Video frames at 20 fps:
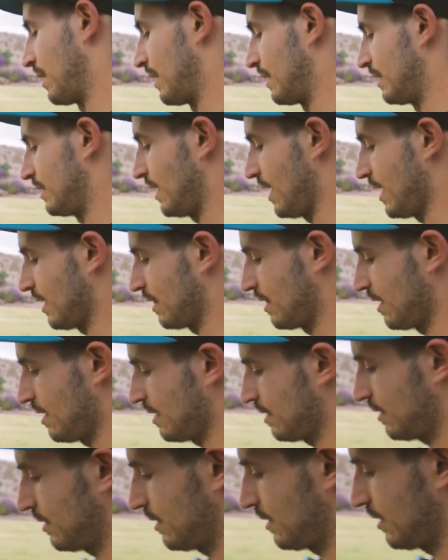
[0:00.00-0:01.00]
gonna take
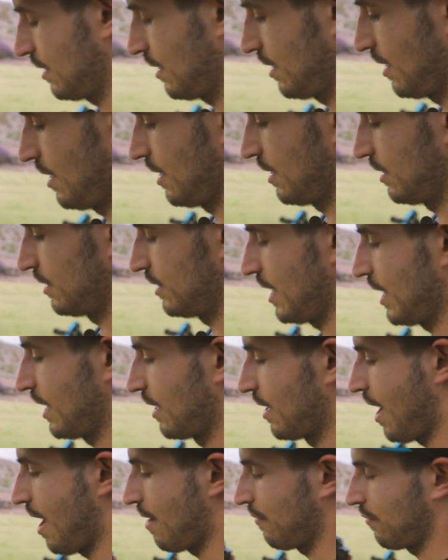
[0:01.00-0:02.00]
this, take
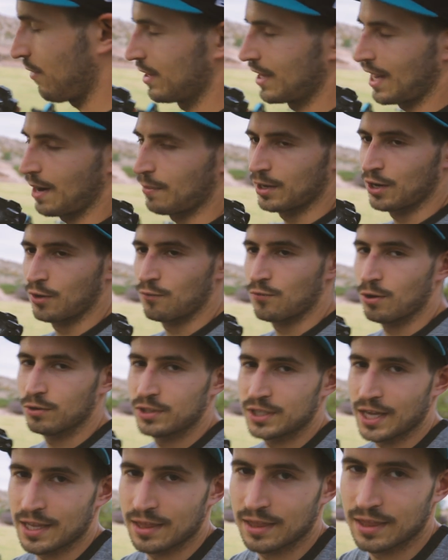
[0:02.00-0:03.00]
it off, and then I'm gonna
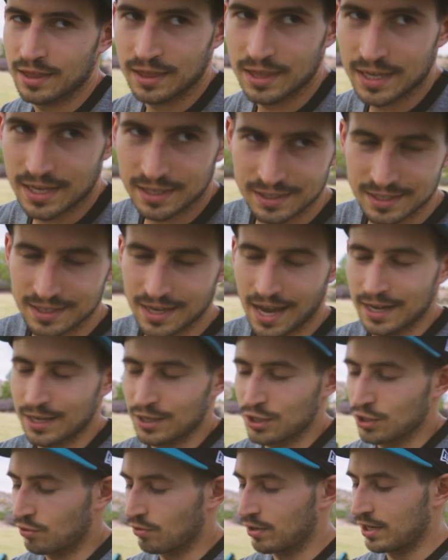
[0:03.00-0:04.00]
rotate this
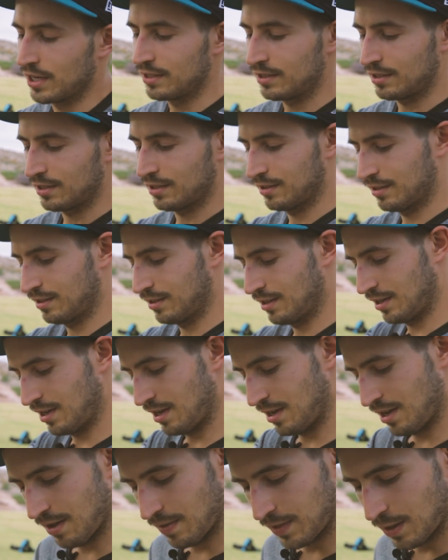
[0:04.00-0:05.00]
90 degrees,
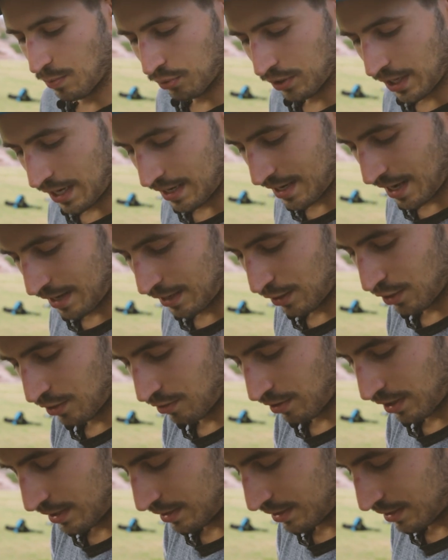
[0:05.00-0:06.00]
the plate 90
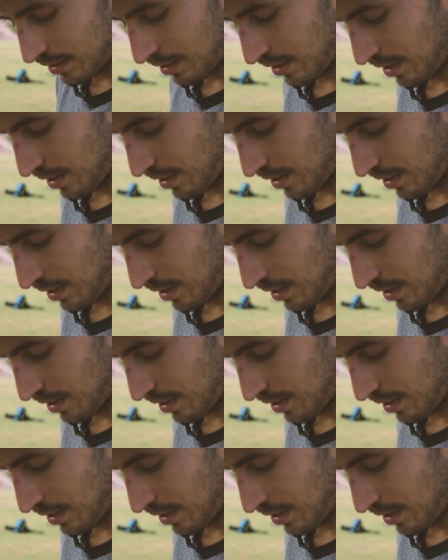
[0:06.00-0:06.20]
degrees,